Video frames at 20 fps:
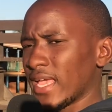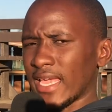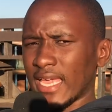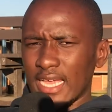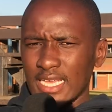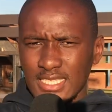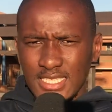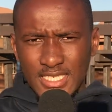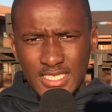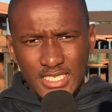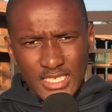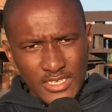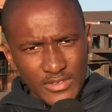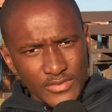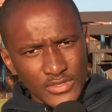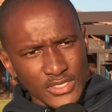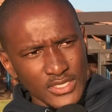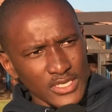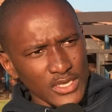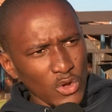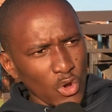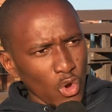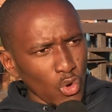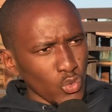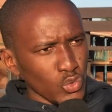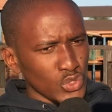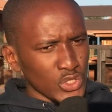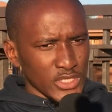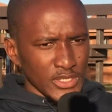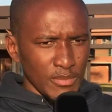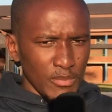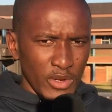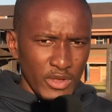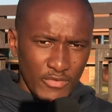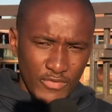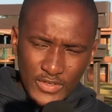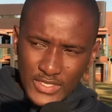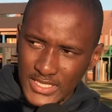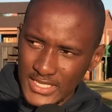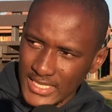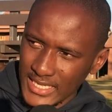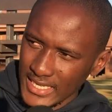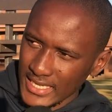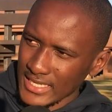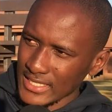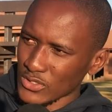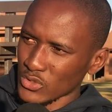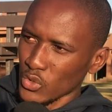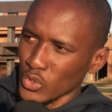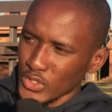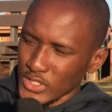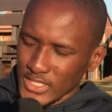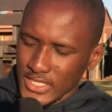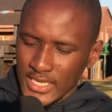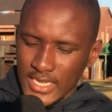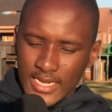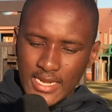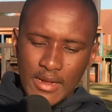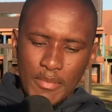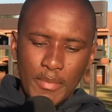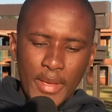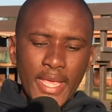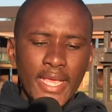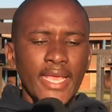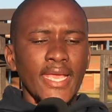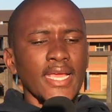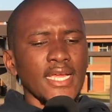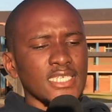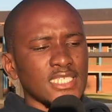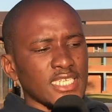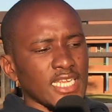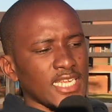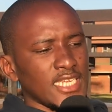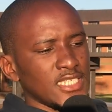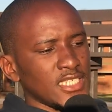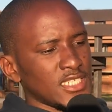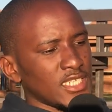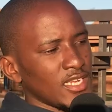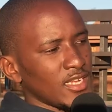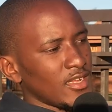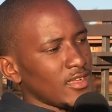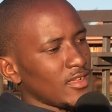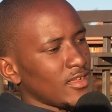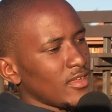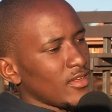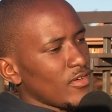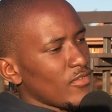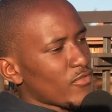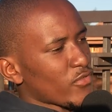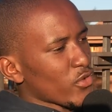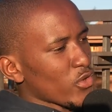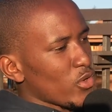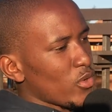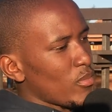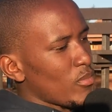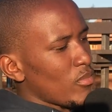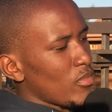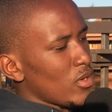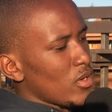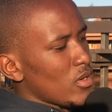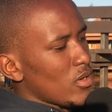Kaizer Chiefs coach Ntseki is considering making a change from